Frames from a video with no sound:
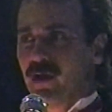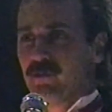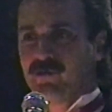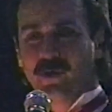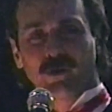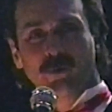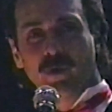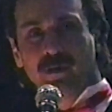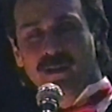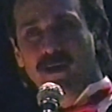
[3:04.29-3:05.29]
I was the only
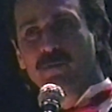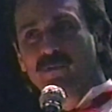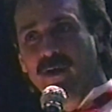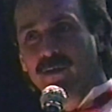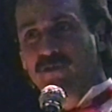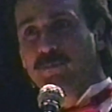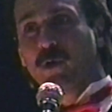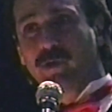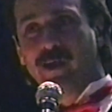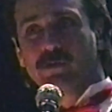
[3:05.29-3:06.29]
one that they could find that
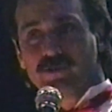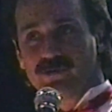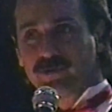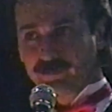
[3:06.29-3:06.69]
spoke English.